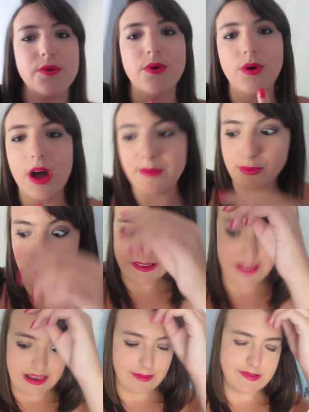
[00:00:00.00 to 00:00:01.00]
for a
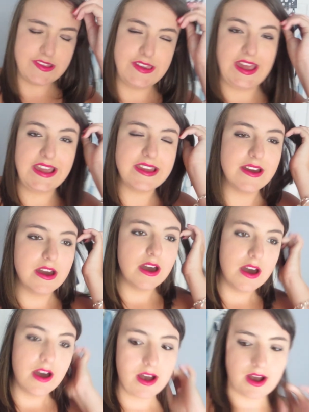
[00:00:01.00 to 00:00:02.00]
brighter lip today.
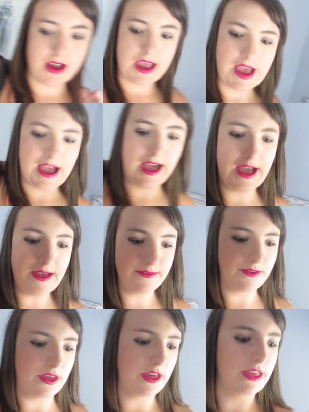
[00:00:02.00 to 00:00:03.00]
I
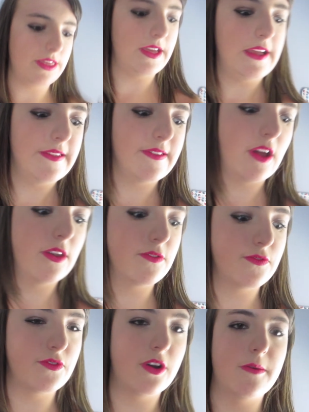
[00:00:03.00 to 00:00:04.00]
have this on
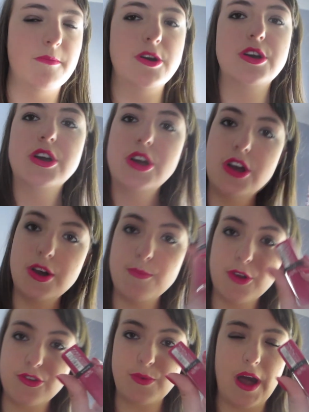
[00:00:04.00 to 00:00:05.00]
from
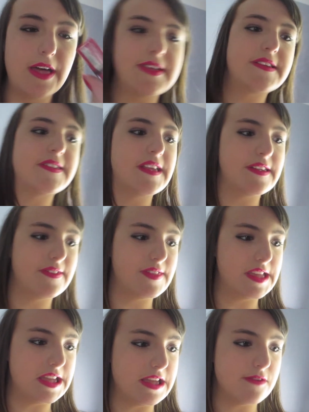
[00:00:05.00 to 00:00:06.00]
Bourjois. This is
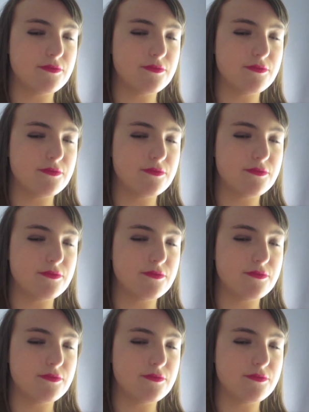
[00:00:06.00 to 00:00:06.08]
the